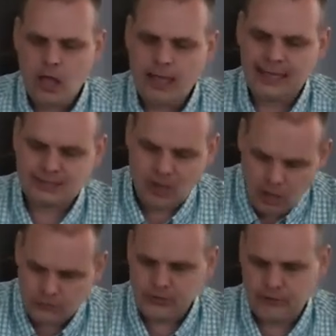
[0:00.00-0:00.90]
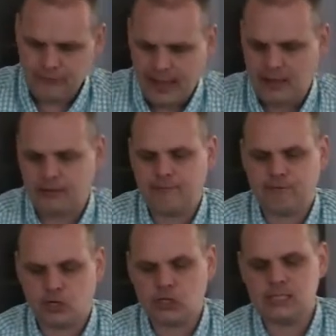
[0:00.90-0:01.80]
is also found in
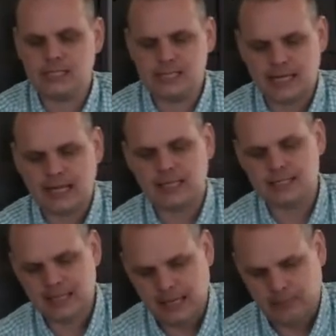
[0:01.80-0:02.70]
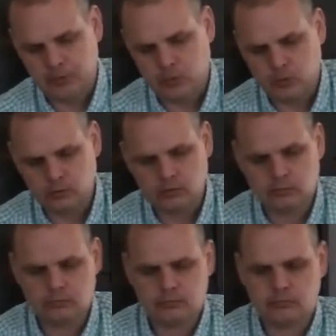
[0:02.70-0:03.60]
1st and 2nd Samuel.
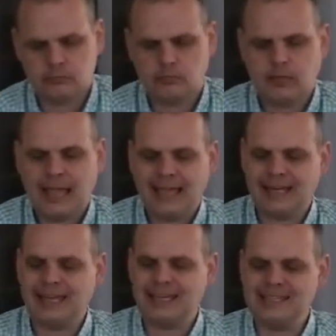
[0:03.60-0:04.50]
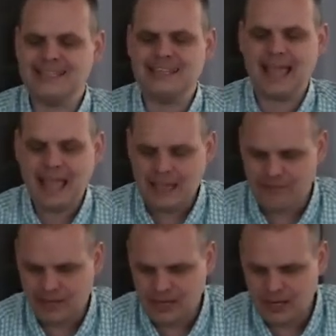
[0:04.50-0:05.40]
And it is
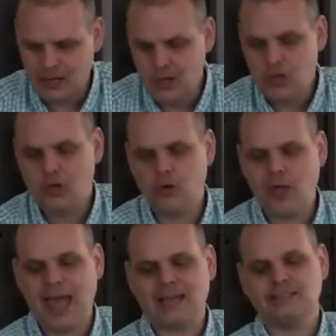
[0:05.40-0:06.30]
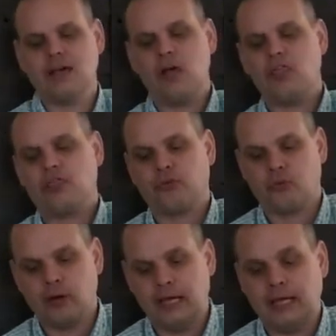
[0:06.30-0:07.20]
David who has
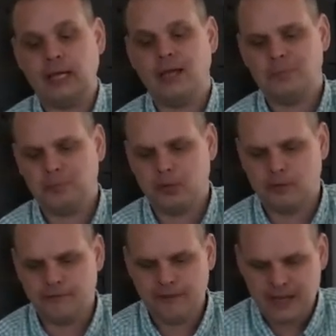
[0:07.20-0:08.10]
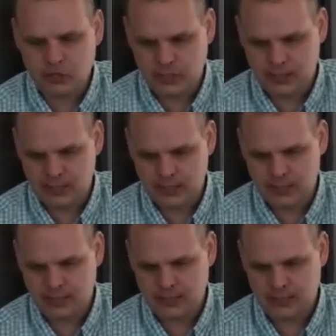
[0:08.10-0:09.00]
3
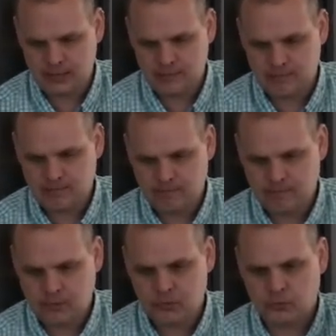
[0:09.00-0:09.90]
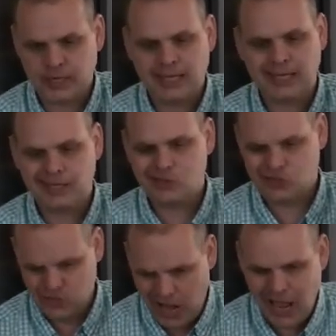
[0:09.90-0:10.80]
professions. 3
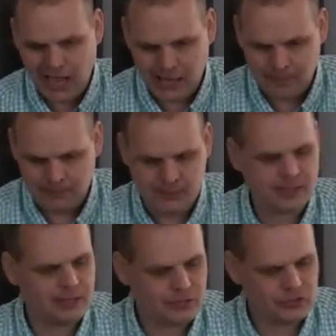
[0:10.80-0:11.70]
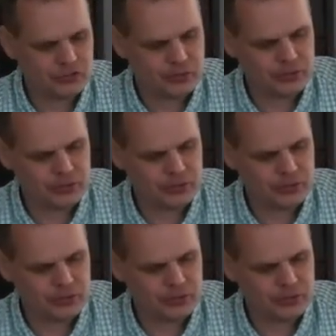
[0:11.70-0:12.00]
jobs, so